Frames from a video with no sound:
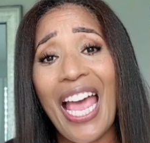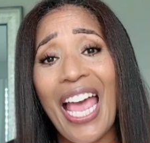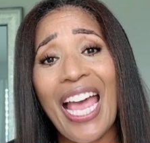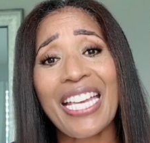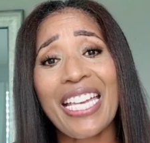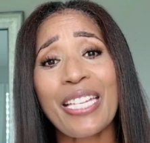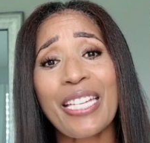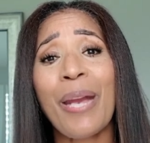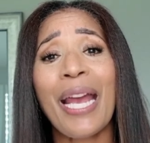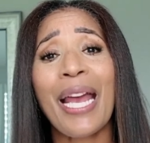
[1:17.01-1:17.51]

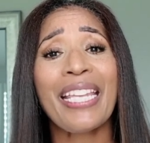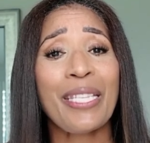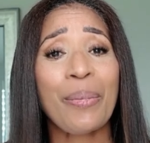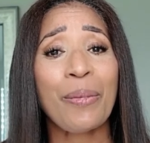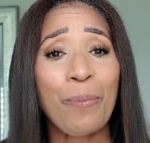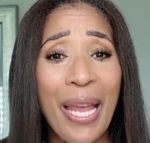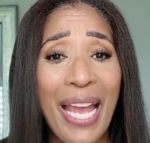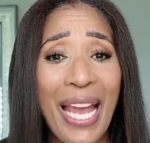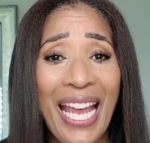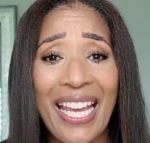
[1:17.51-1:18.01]
Expect
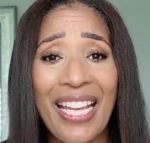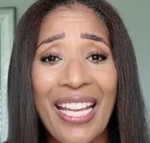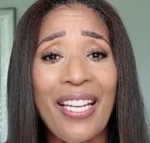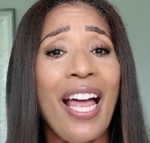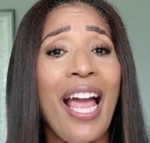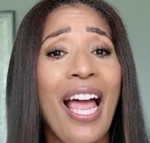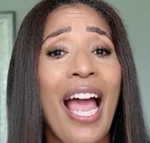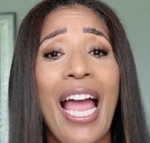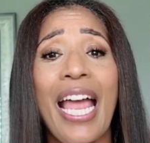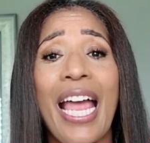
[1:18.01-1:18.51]
speed.
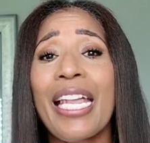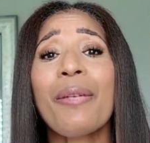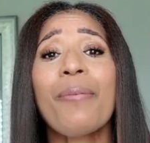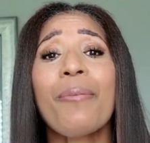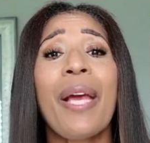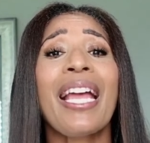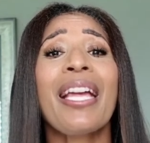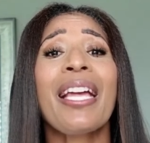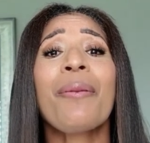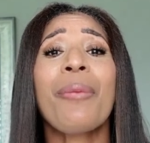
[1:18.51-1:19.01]

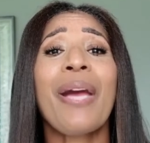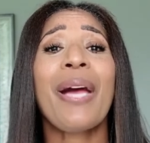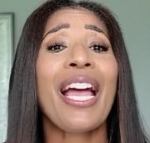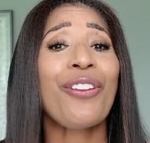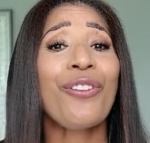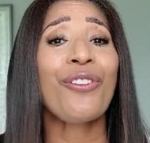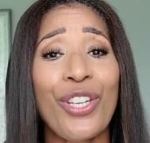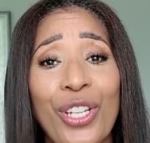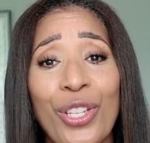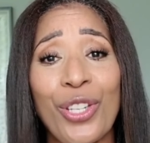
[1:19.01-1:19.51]
Expect
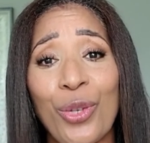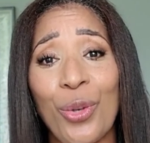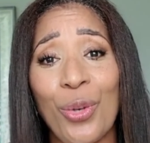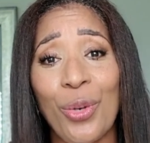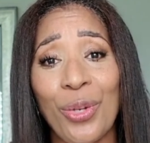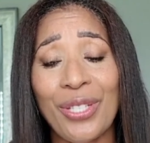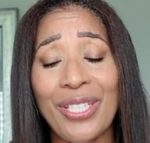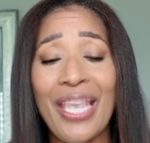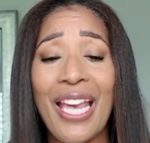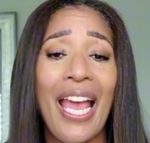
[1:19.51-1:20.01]
better
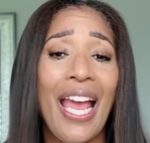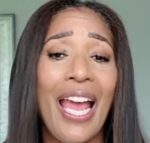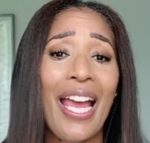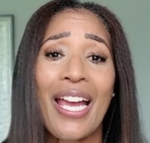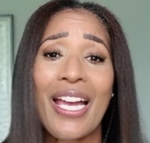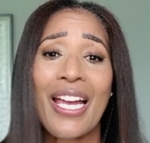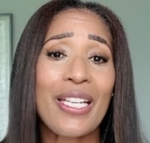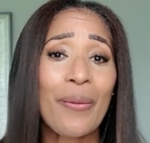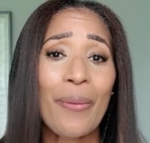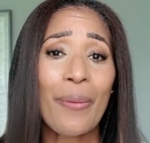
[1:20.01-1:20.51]
visuals.
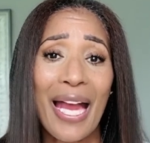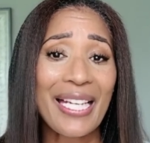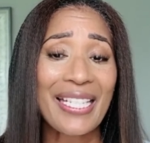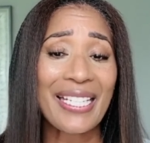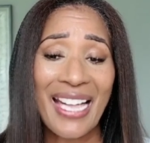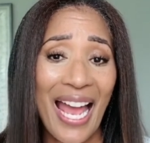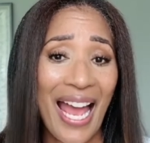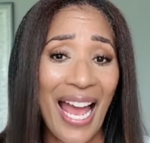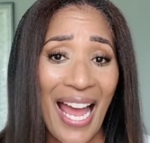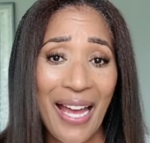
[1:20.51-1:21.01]
Expect
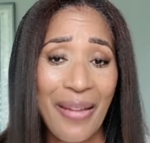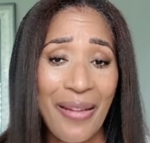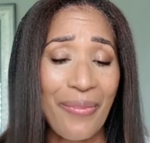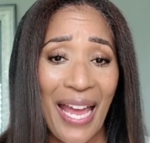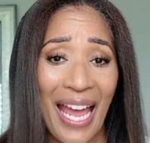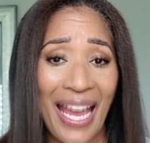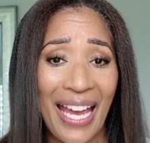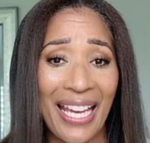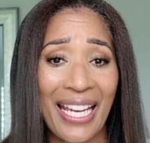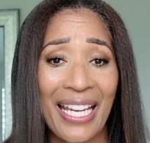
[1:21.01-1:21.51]
time
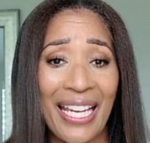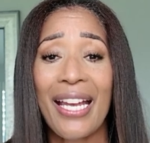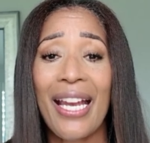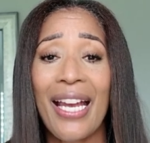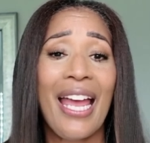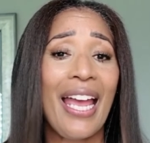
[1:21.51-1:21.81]
back.